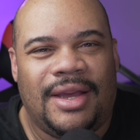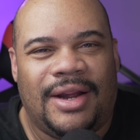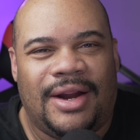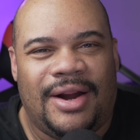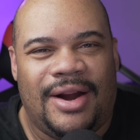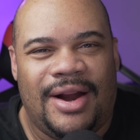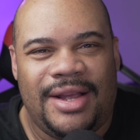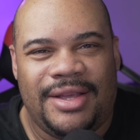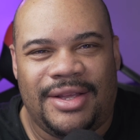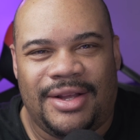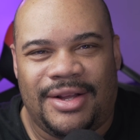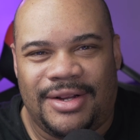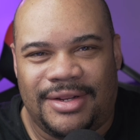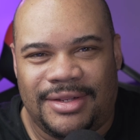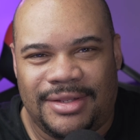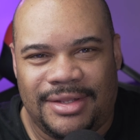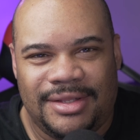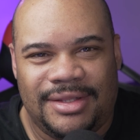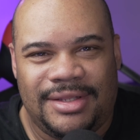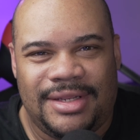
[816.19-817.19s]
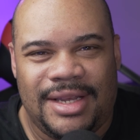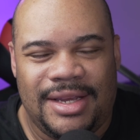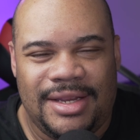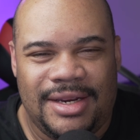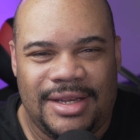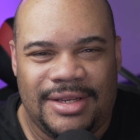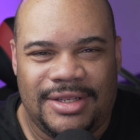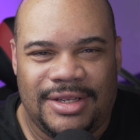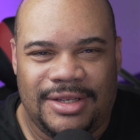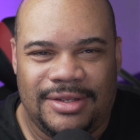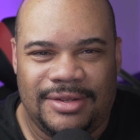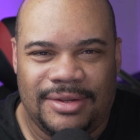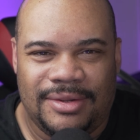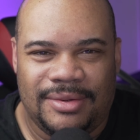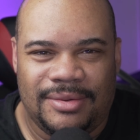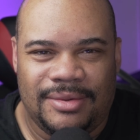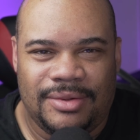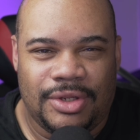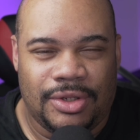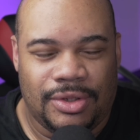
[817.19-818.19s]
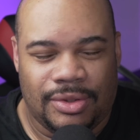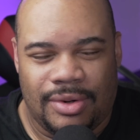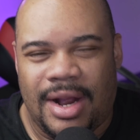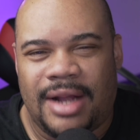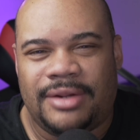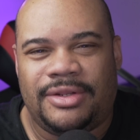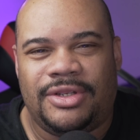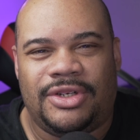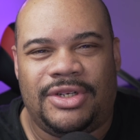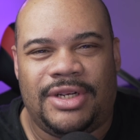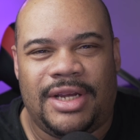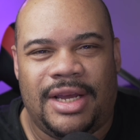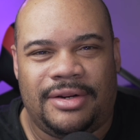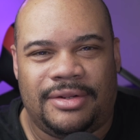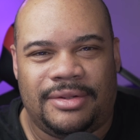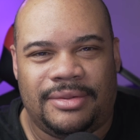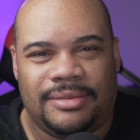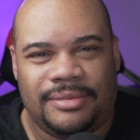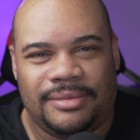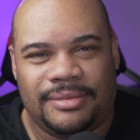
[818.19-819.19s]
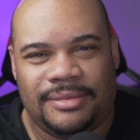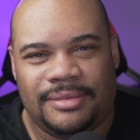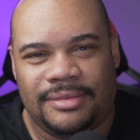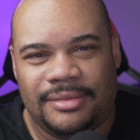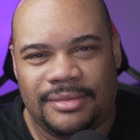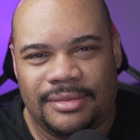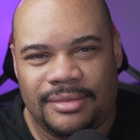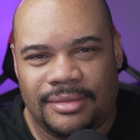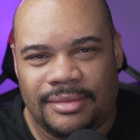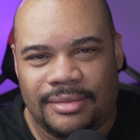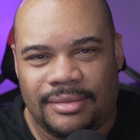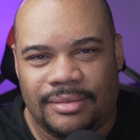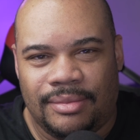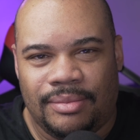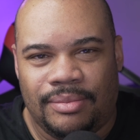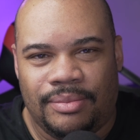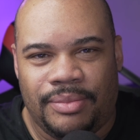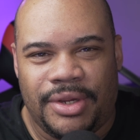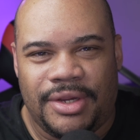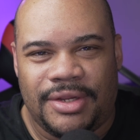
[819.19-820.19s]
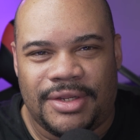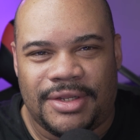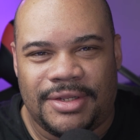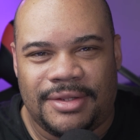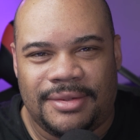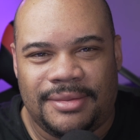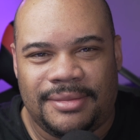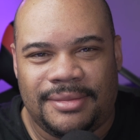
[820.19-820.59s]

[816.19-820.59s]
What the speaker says: all right, y'all, take it easy. Subscribe to the channel. Peace.